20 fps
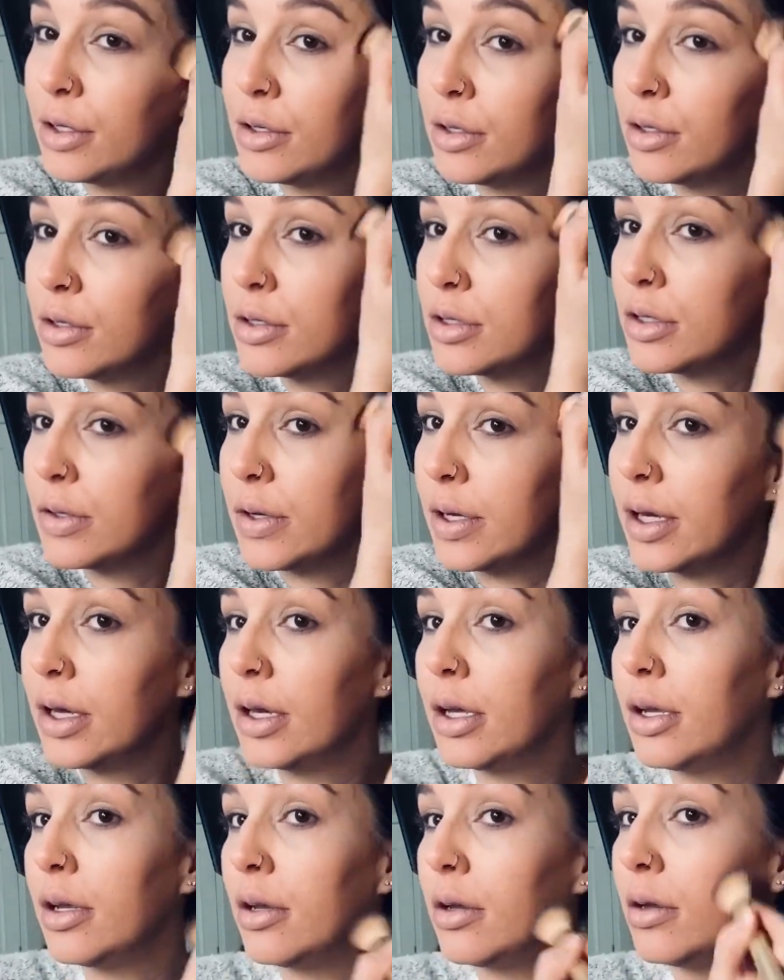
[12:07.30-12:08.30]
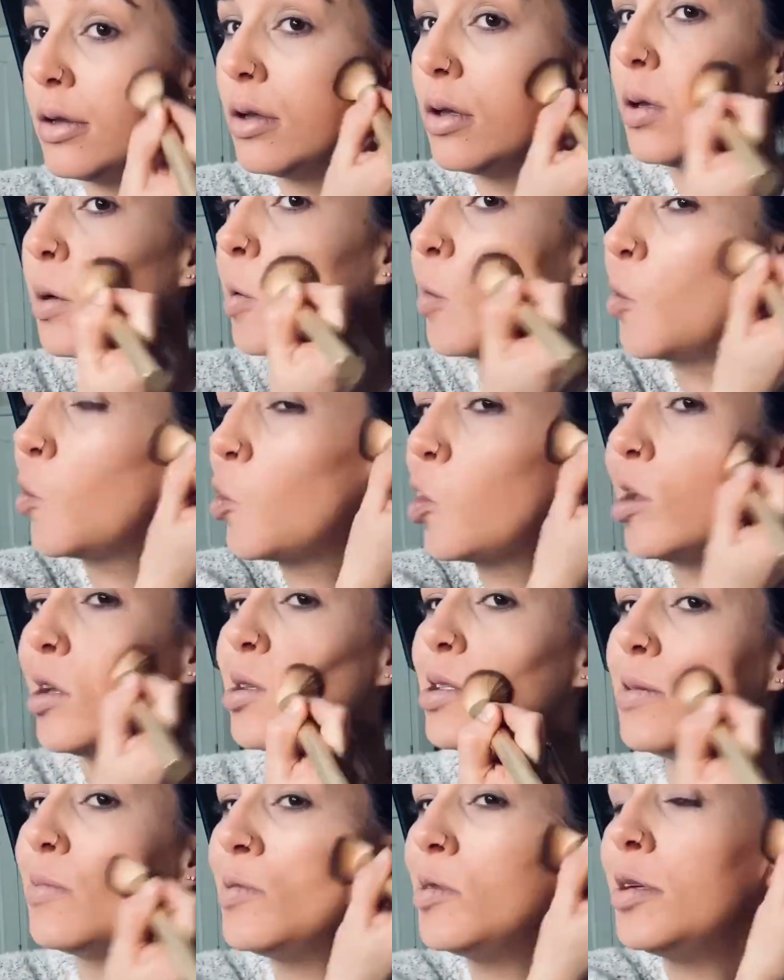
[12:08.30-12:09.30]
so I can get
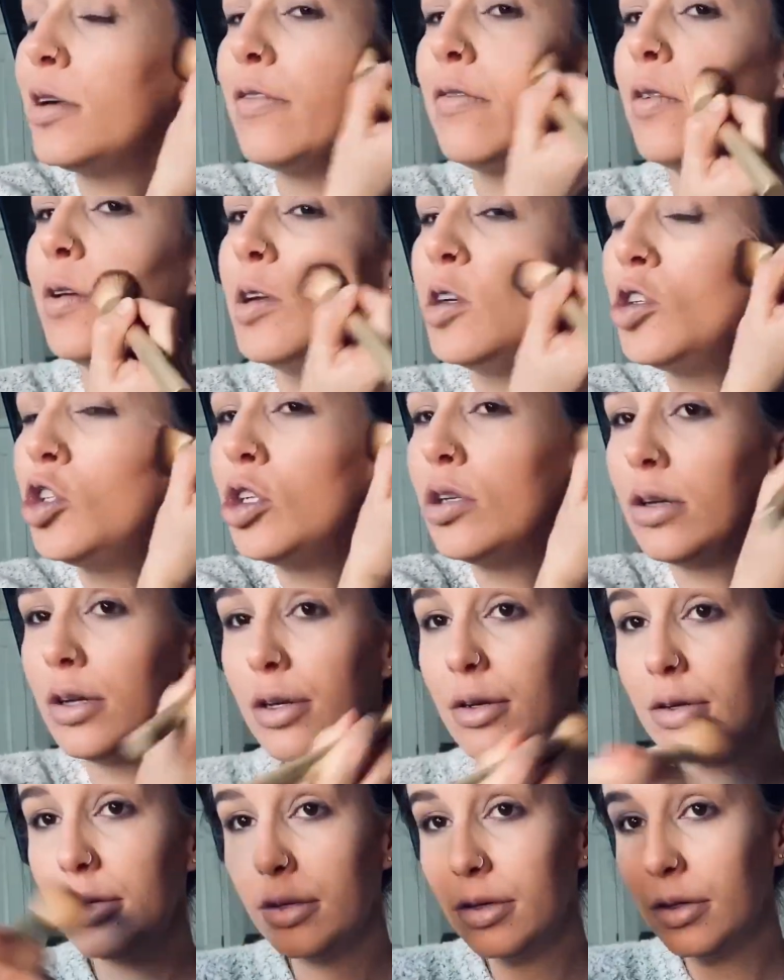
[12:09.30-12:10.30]
some definition.